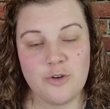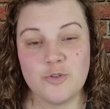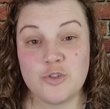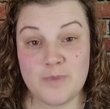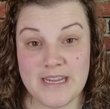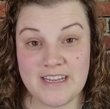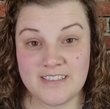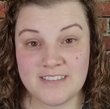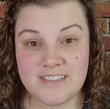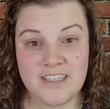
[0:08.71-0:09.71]
which
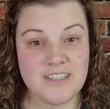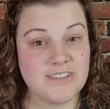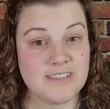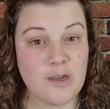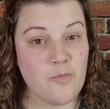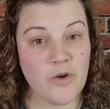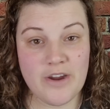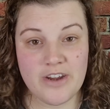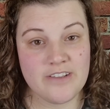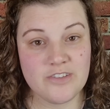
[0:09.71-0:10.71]
means
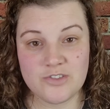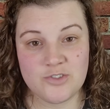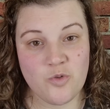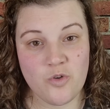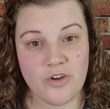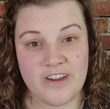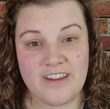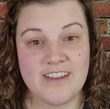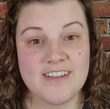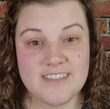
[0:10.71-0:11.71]
somewhere in the story
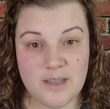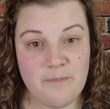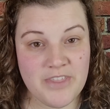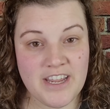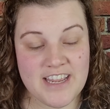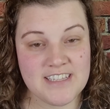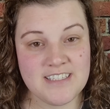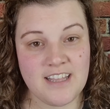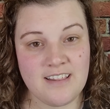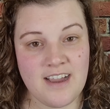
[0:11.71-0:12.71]
something is
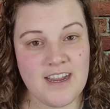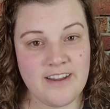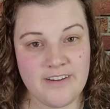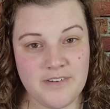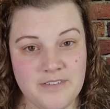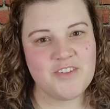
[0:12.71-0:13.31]
a lie.